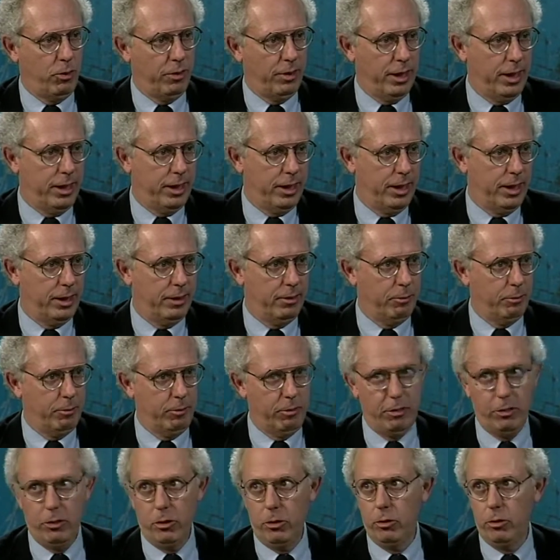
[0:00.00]
they can,
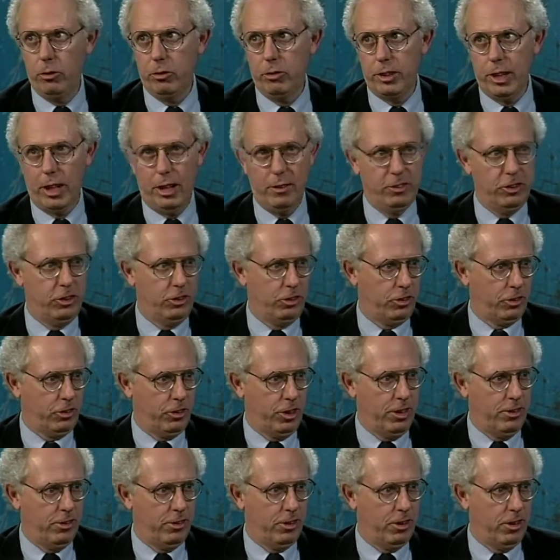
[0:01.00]
through television
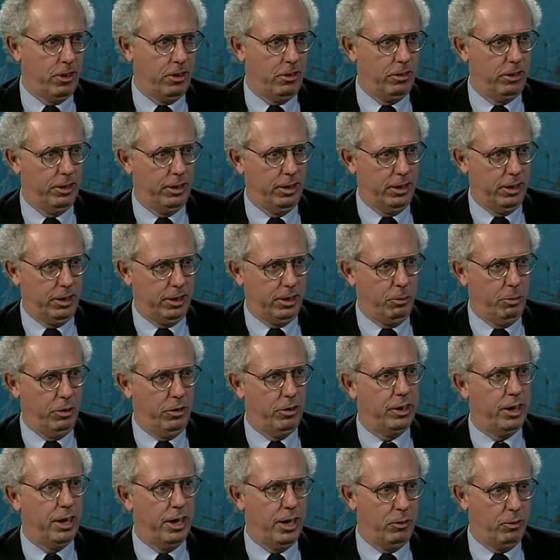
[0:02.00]
screens and all, That's
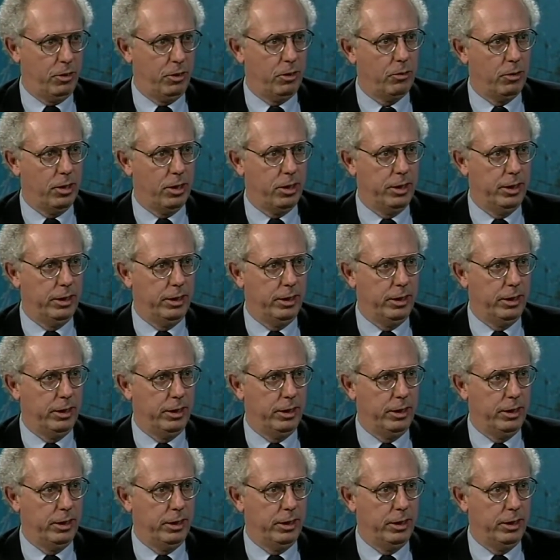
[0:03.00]
communicate right. with one.